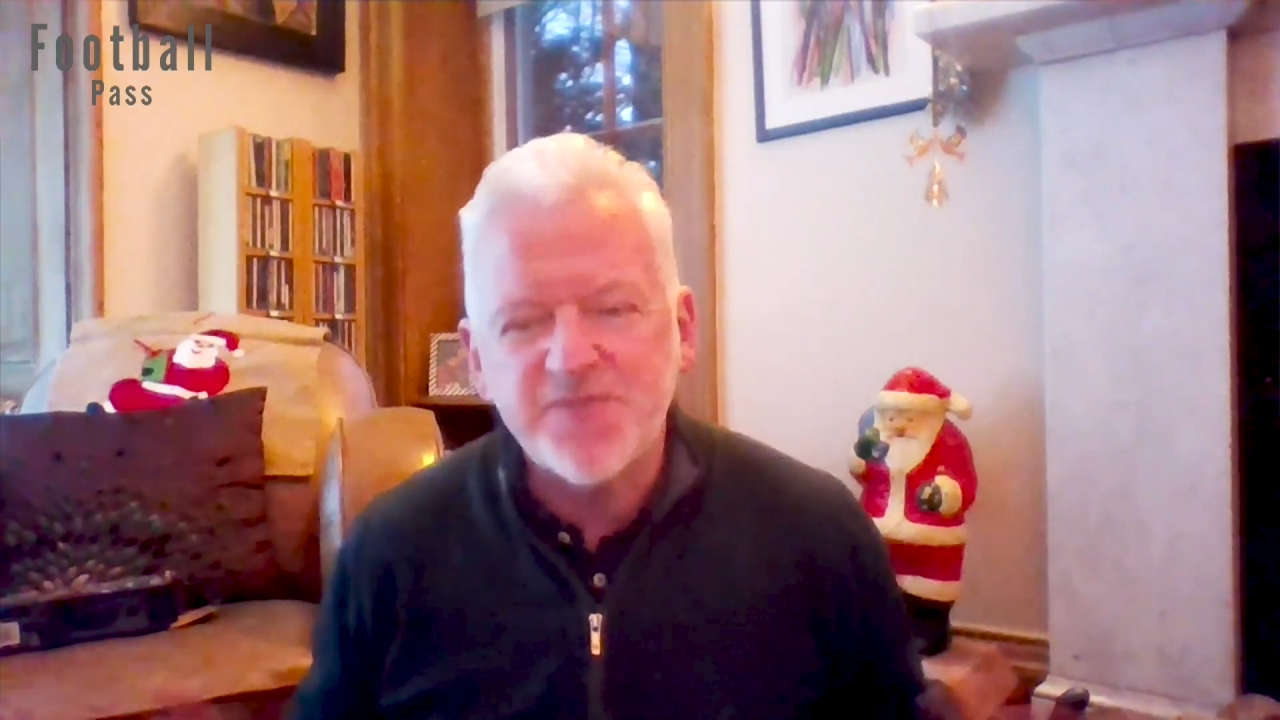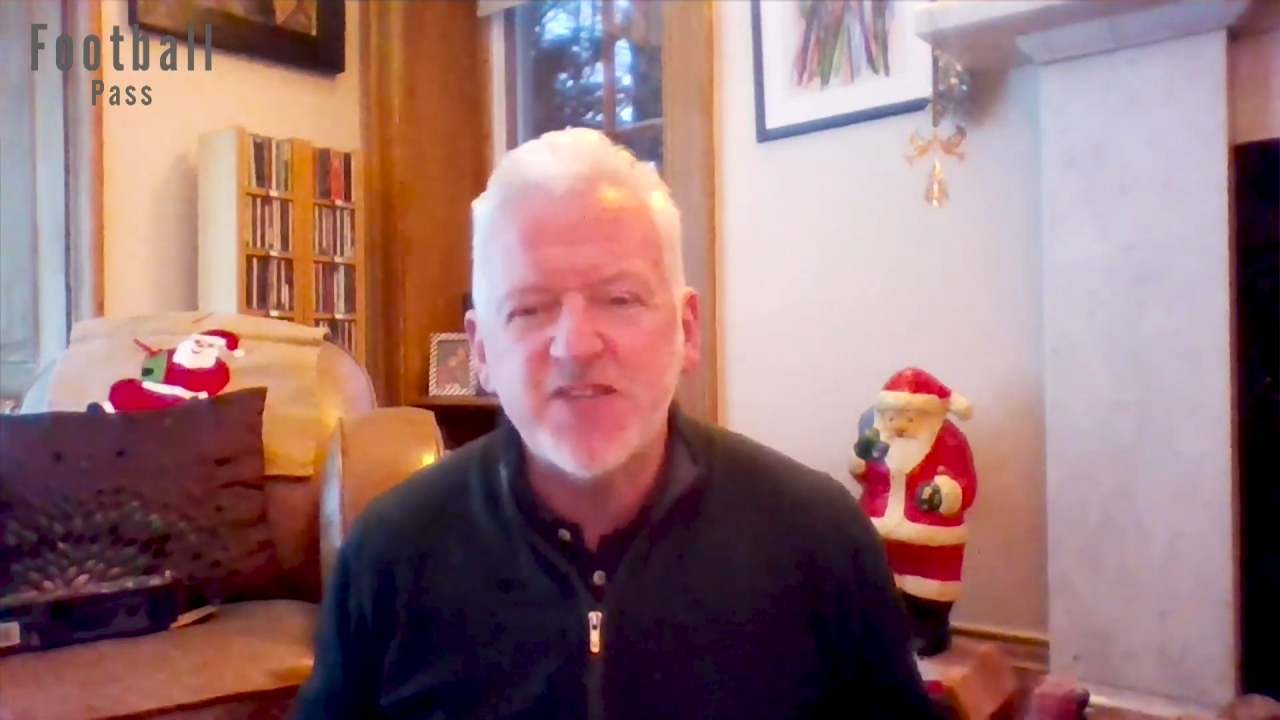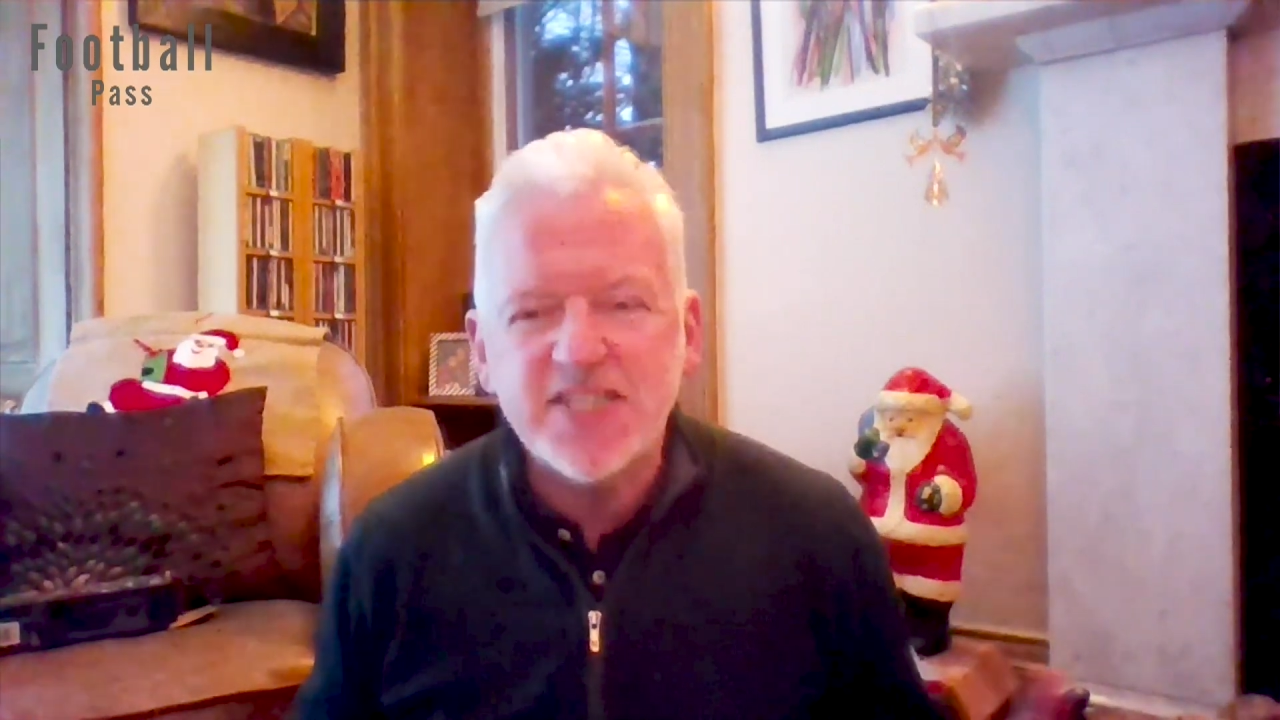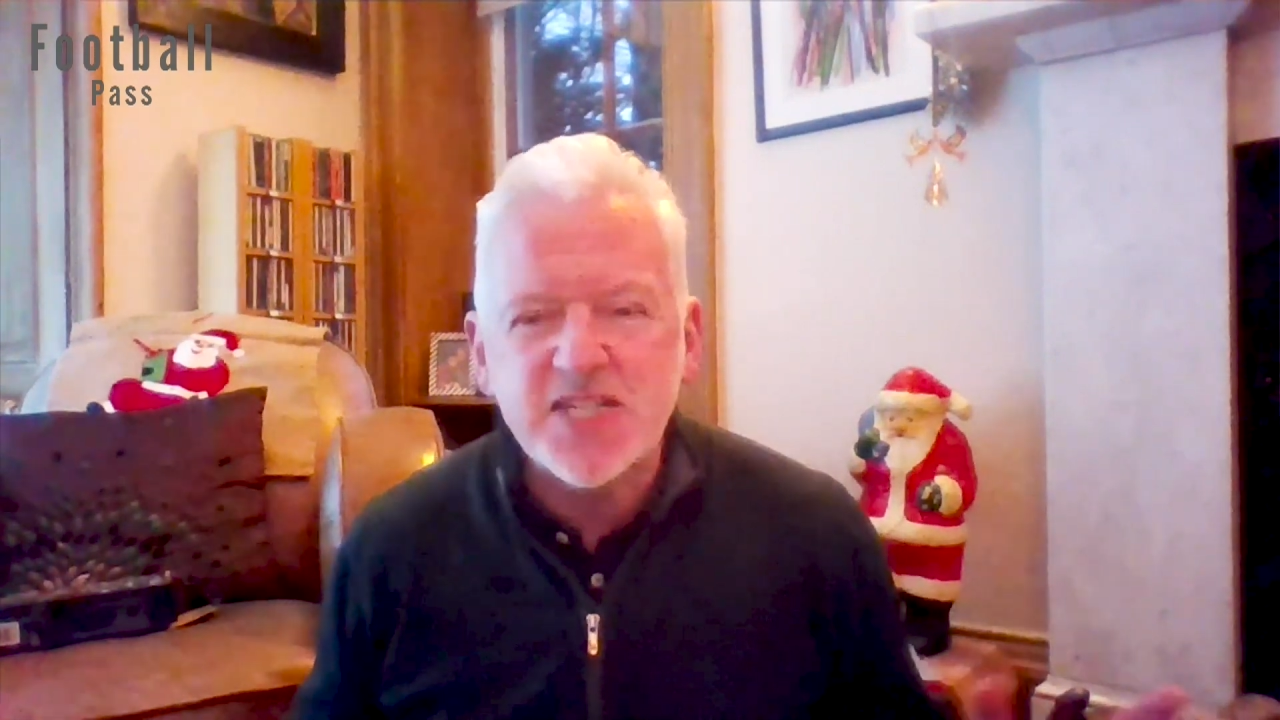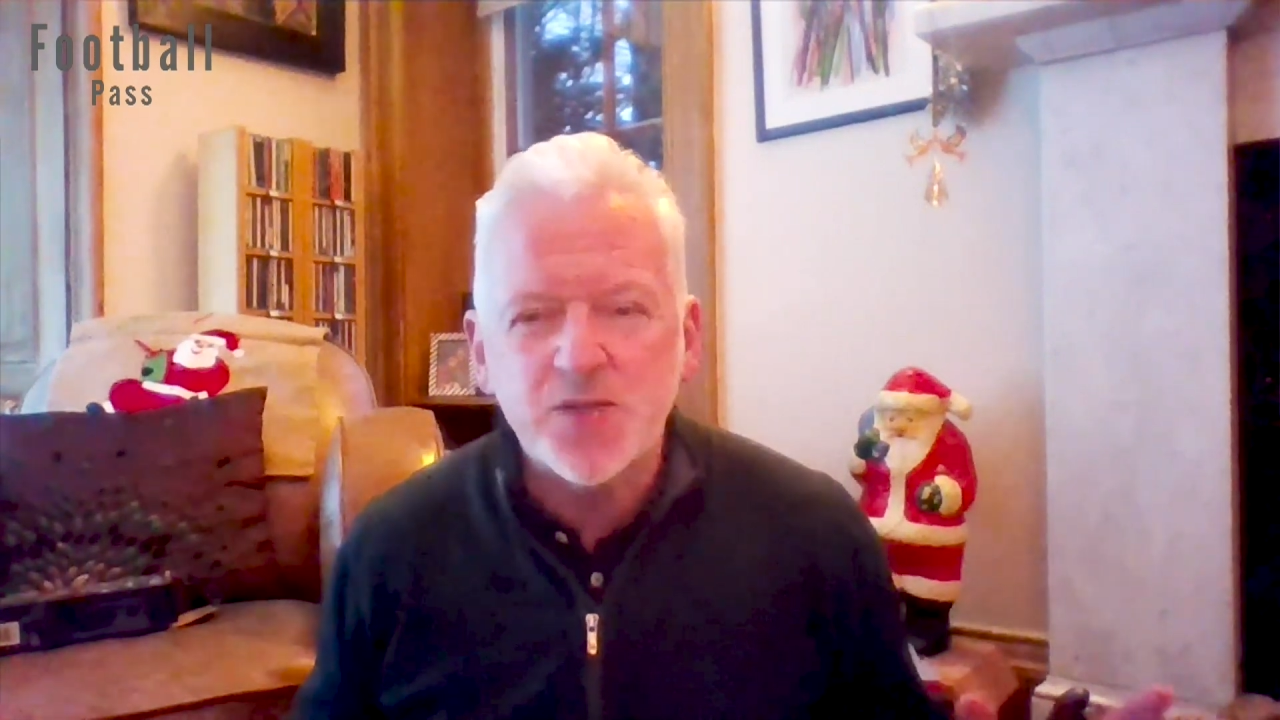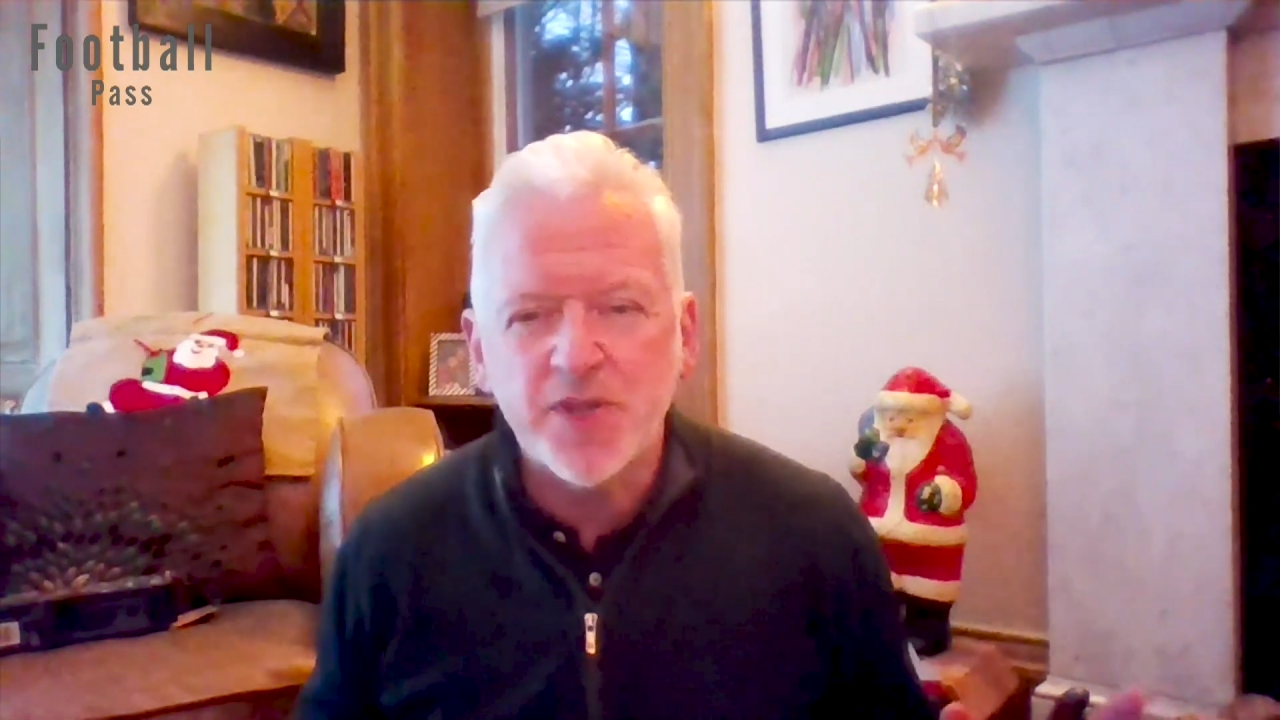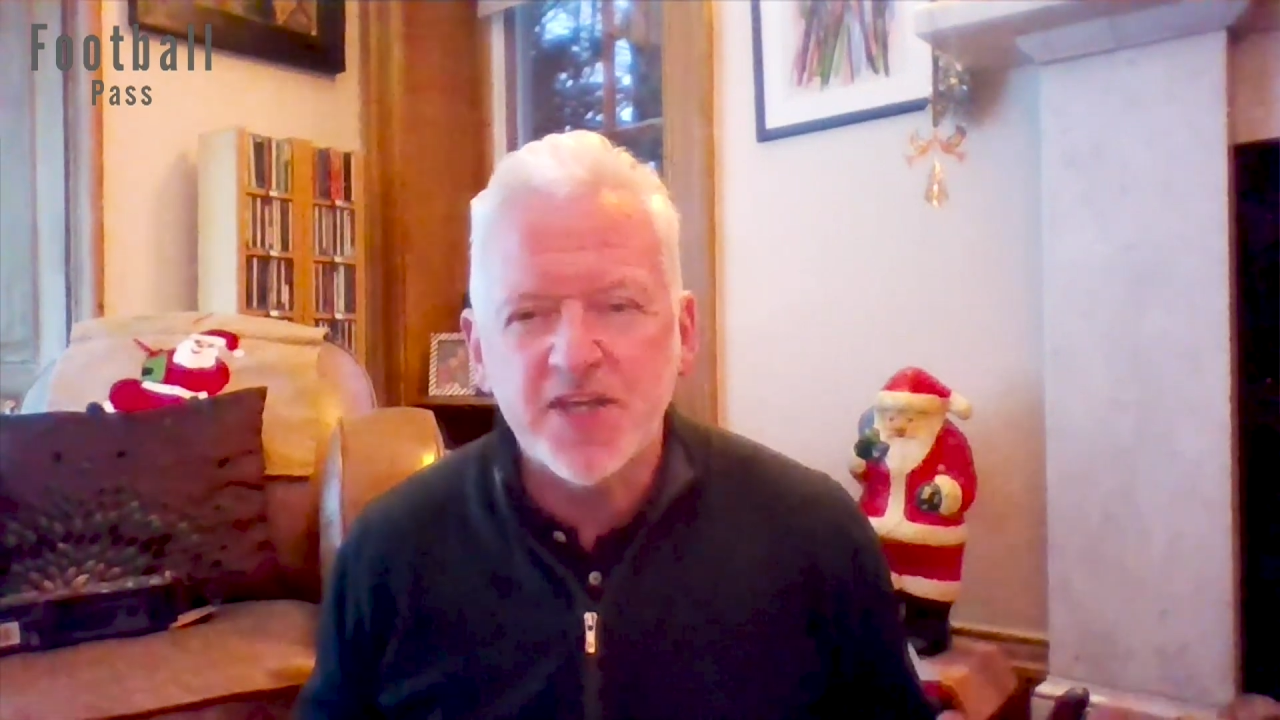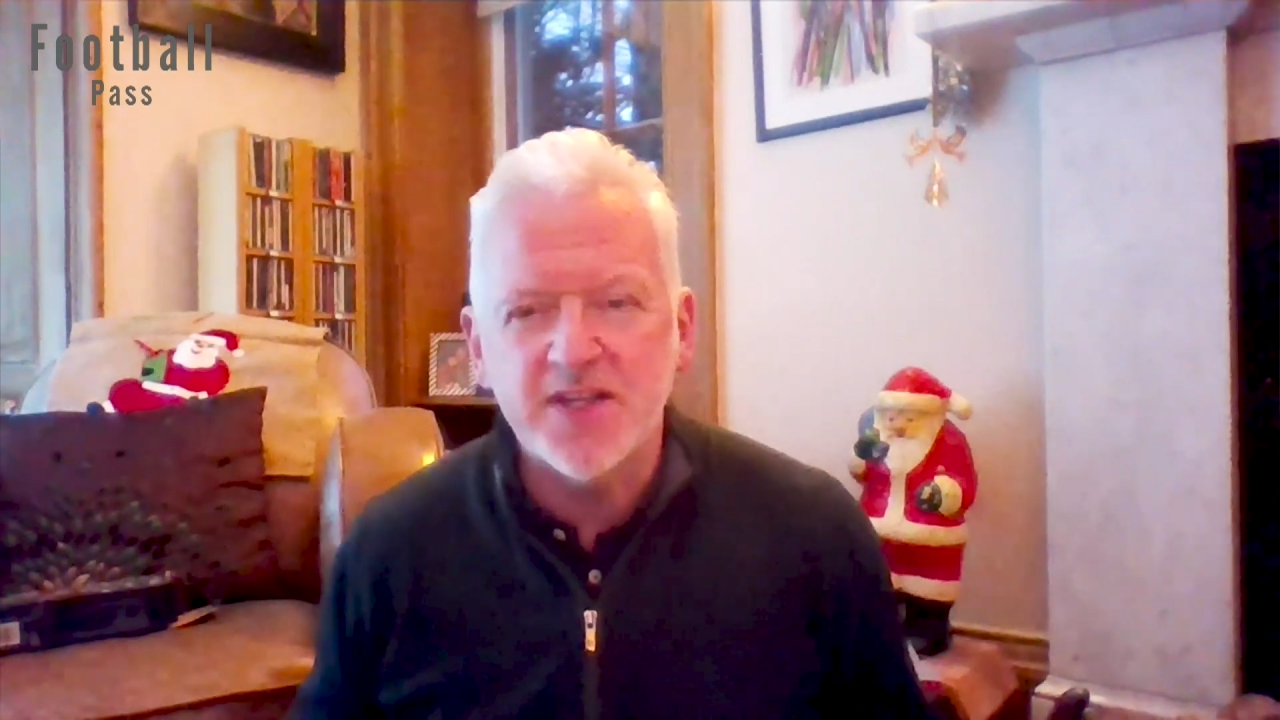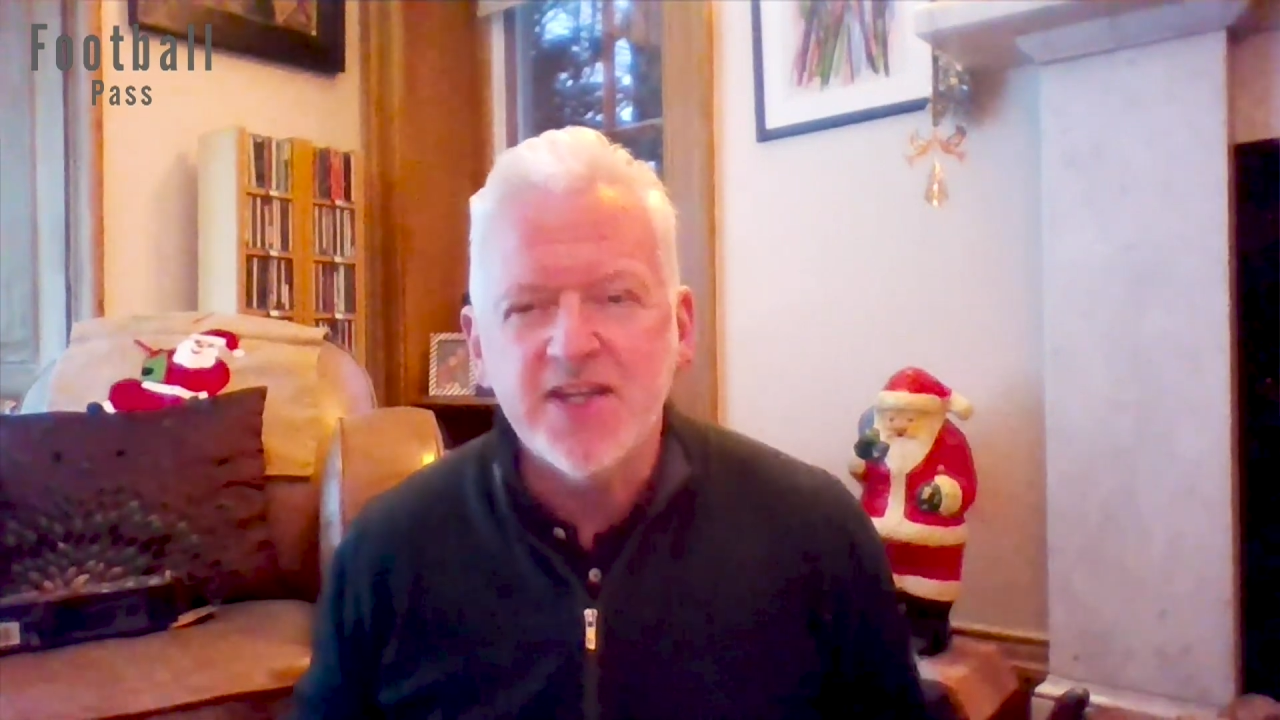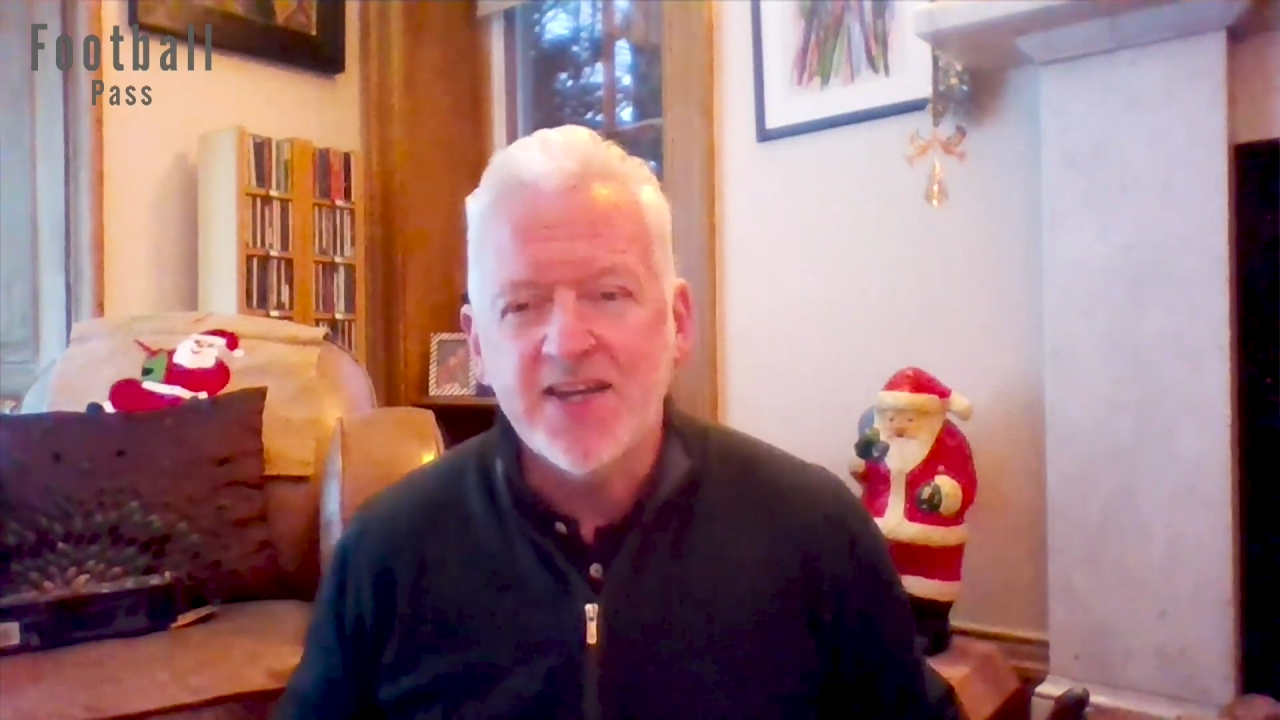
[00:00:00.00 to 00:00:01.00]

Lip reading: flitted with it,